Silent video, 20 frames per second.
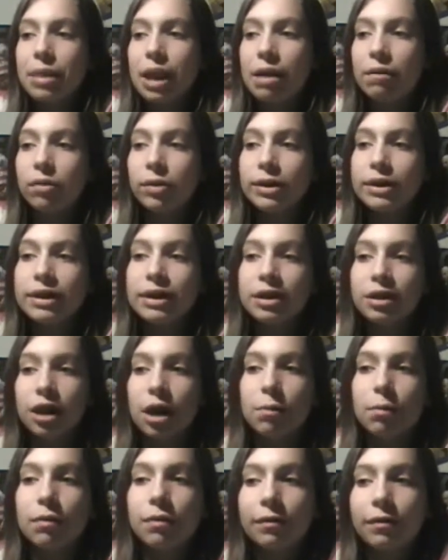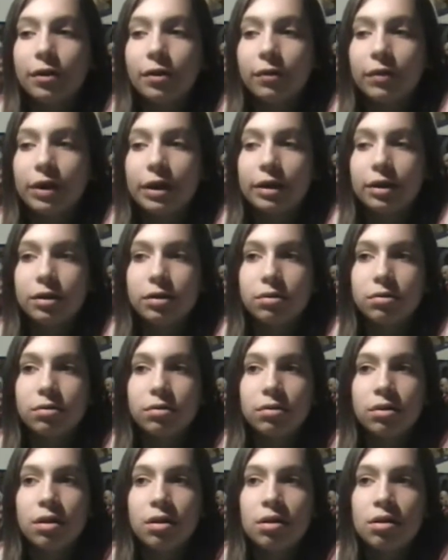I've only seen a couple of your
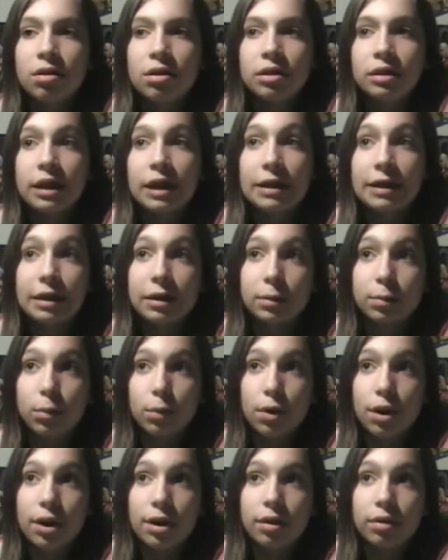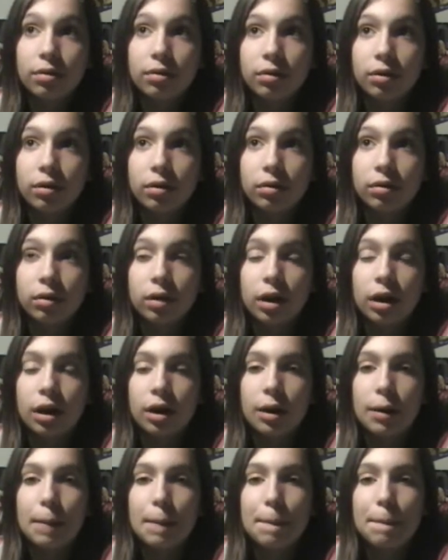videos at this point,
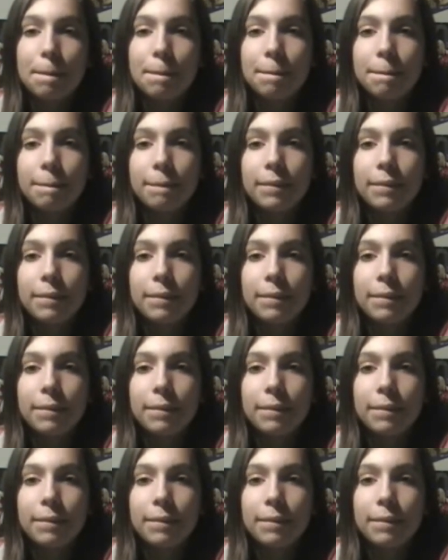um,